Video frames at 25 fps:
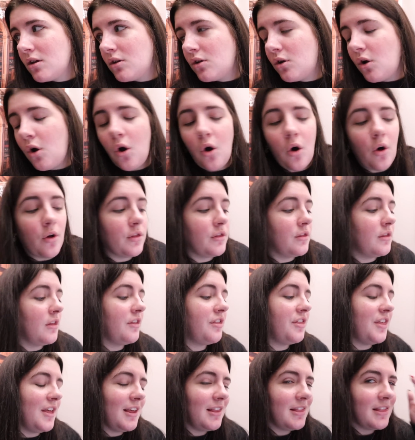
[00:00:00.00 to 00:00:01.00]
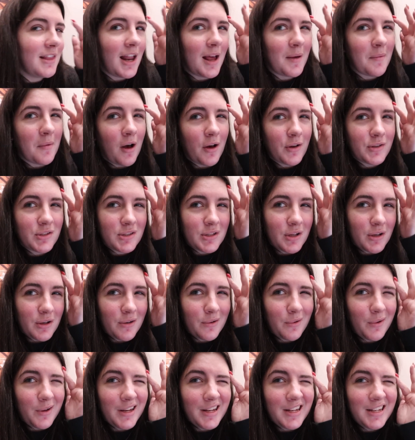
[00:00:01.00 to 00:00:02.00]
goal. The thing that I'm
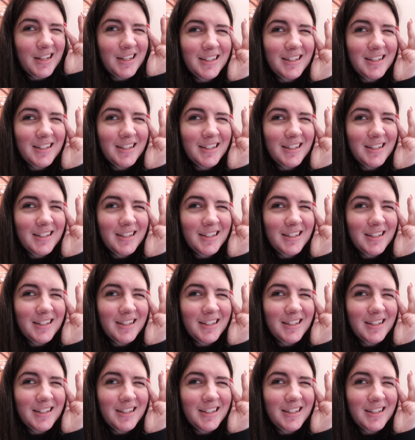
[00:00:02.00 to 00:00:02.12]
also